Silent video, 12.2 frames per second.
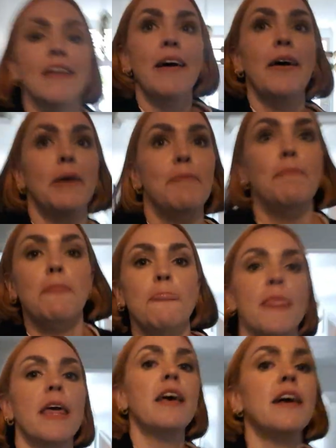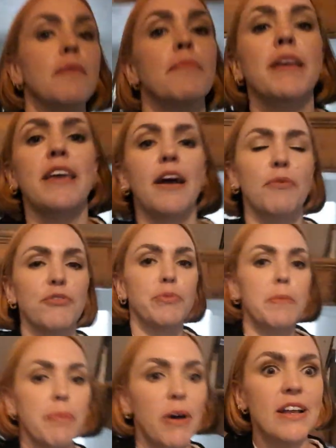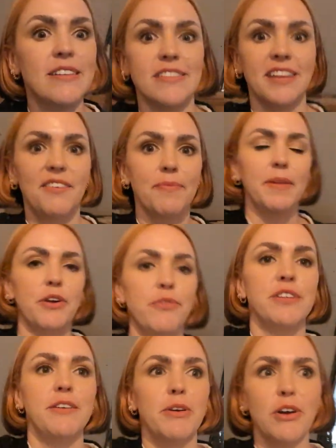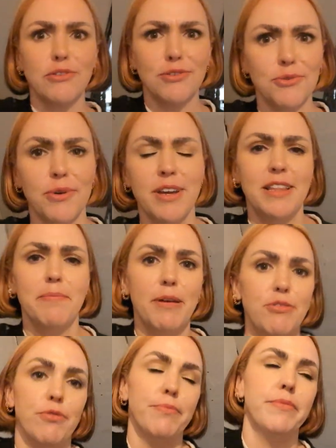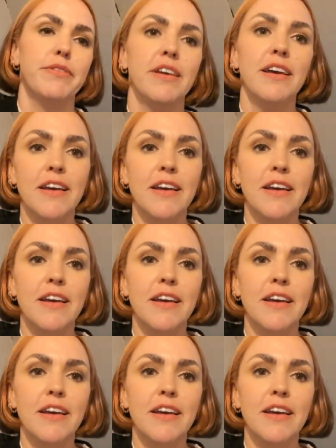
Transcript: But yeah, we've just been buying stuff, and obviously we can't store it in the bedrooms.